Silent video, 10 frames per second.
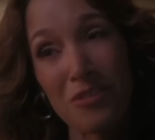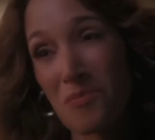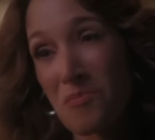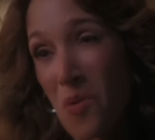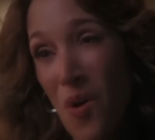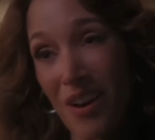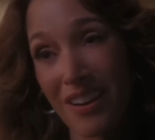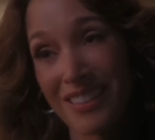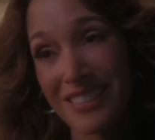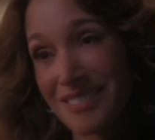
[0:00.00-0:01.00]
To
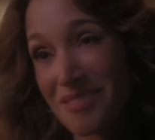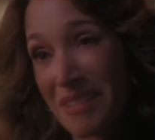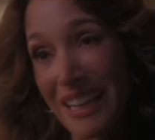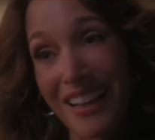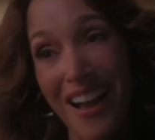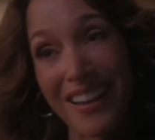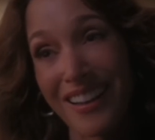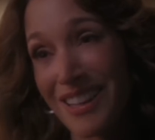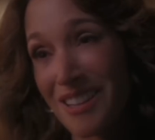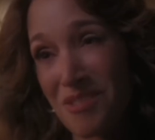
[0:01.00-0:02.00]
Tina's car
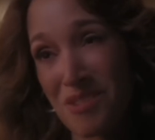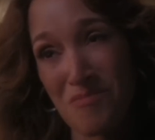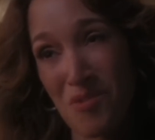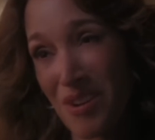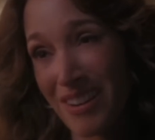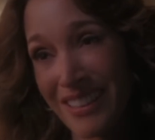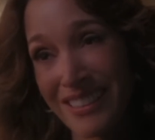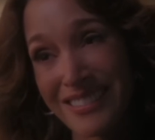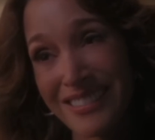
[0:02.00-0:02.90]
and Bette's whole